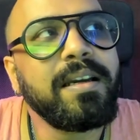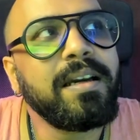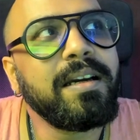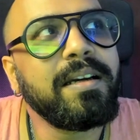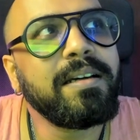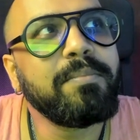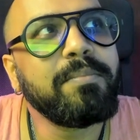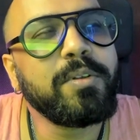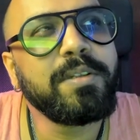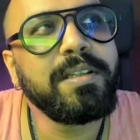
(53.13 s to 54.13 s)

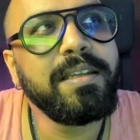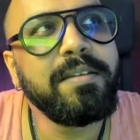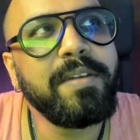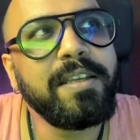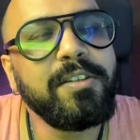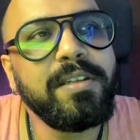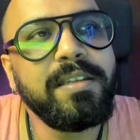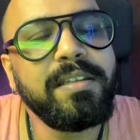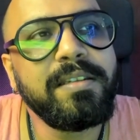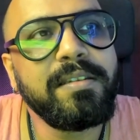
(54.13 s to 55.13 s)
mostly
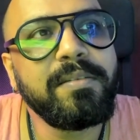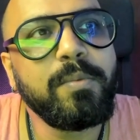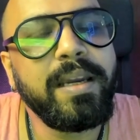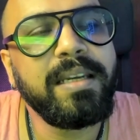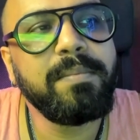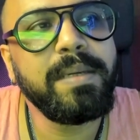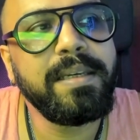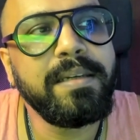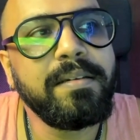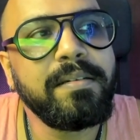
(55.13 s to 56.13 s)
veggies, white
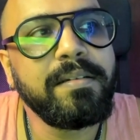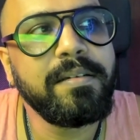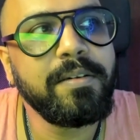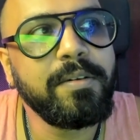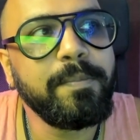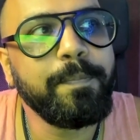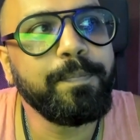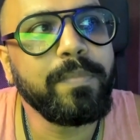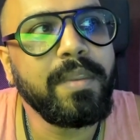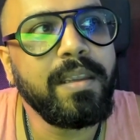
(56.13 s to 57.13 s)
meat. You
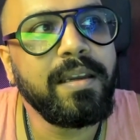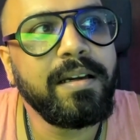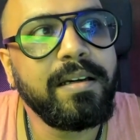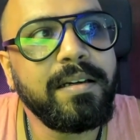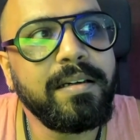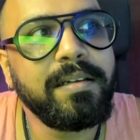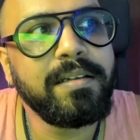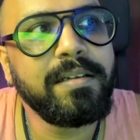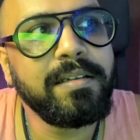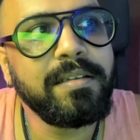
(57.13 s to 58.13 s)

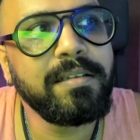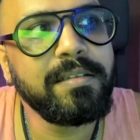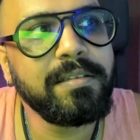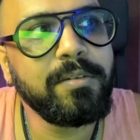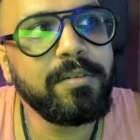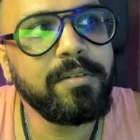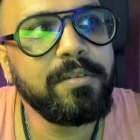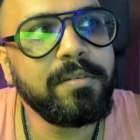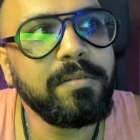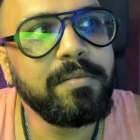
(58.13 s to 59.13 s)
know,
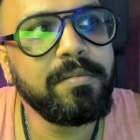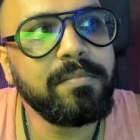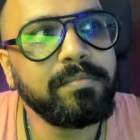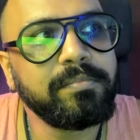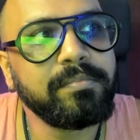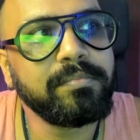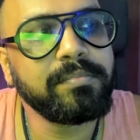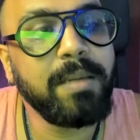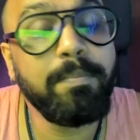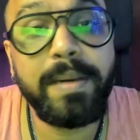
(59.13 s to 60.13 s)
so.
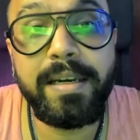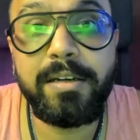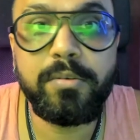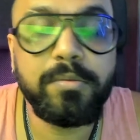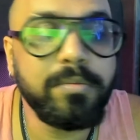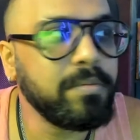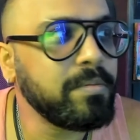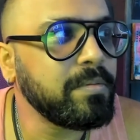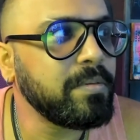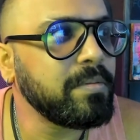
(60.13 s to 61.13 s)
Compared
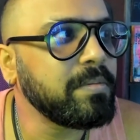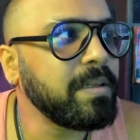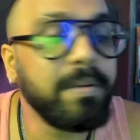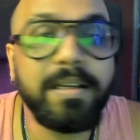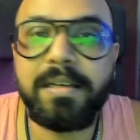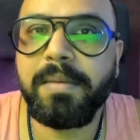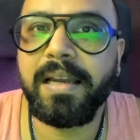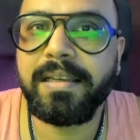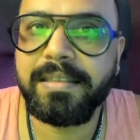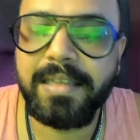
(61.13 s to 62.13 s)
to typical
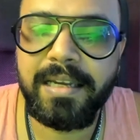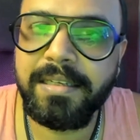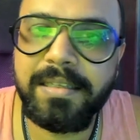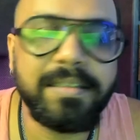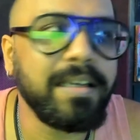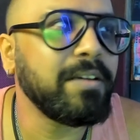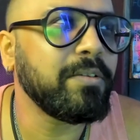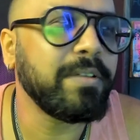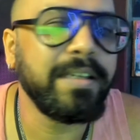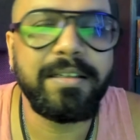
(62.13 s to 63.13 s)
Pakistanis, I
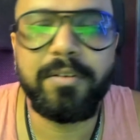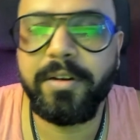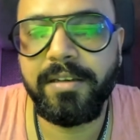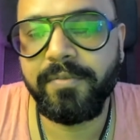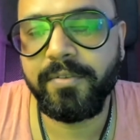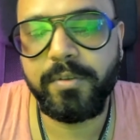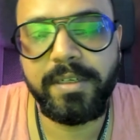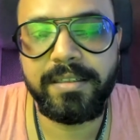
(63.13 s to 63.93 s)
don't eat oily food and